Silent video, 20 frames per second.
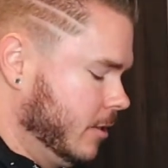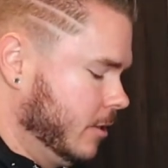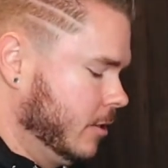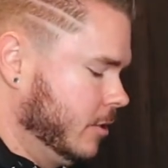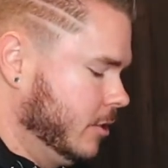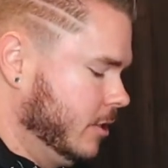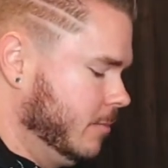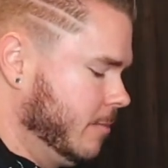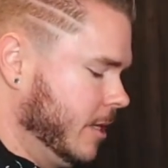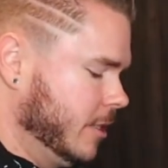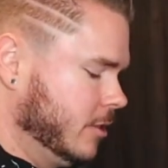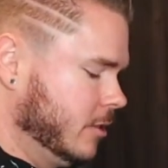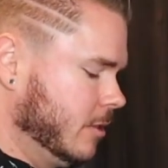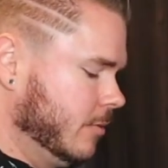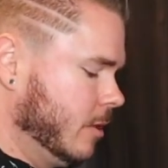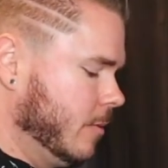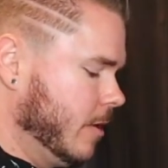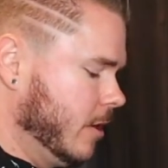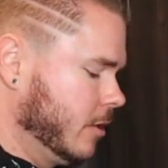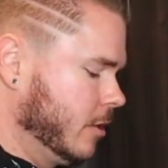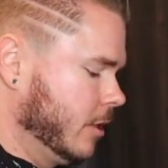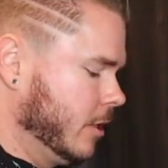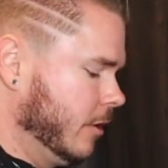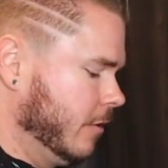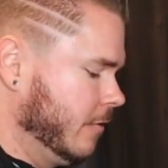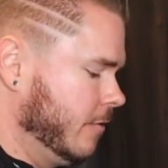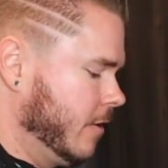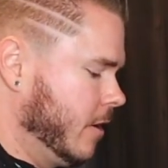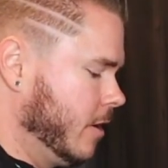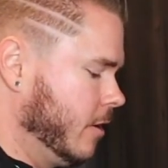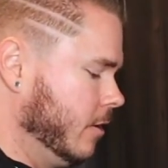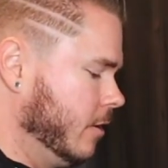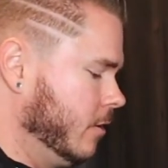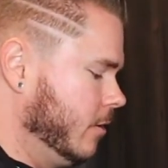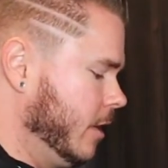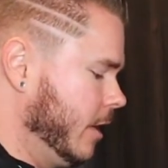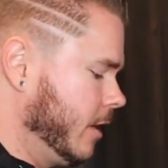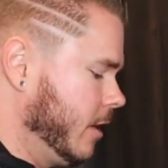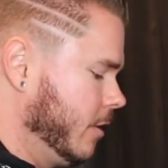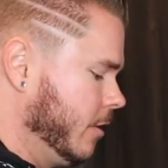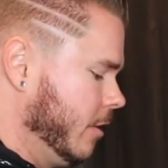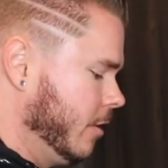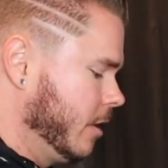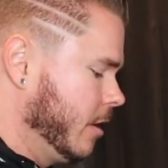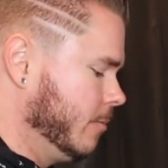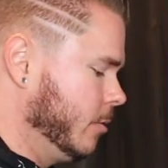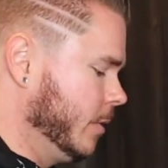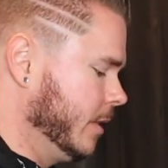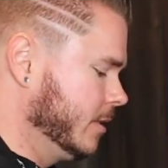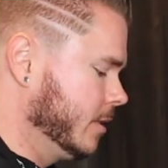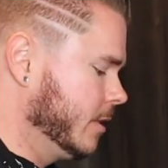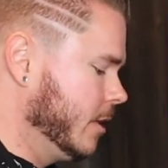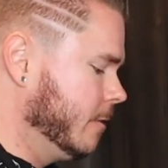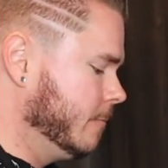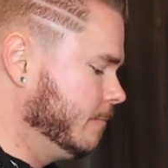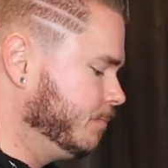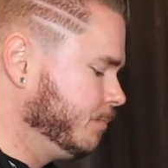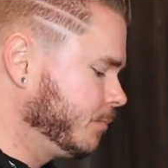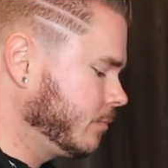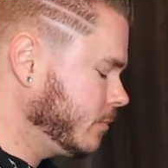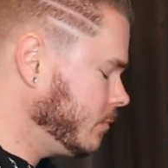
She mentioned something about cooking farro, like, I don't know, a couple weeks ago.